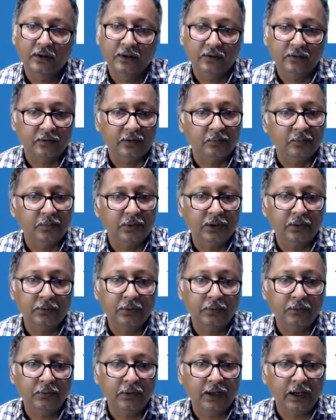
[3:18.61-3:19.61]
Simply we
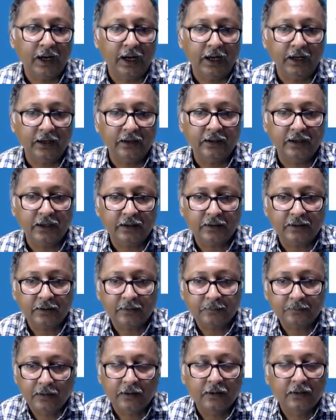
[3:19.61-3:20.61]
will add that.
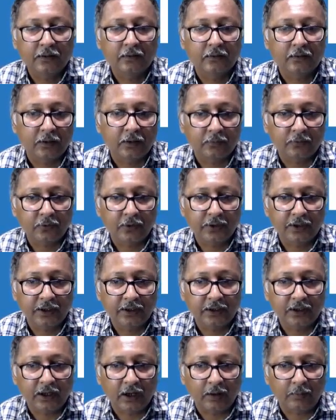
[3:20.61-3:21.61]
I am showing it
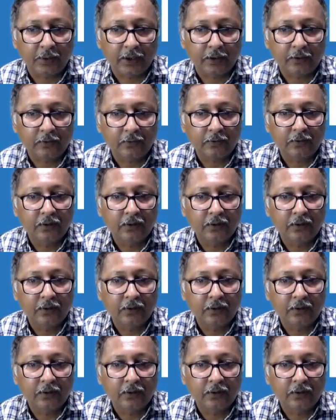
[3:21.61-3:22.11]
in up arrow.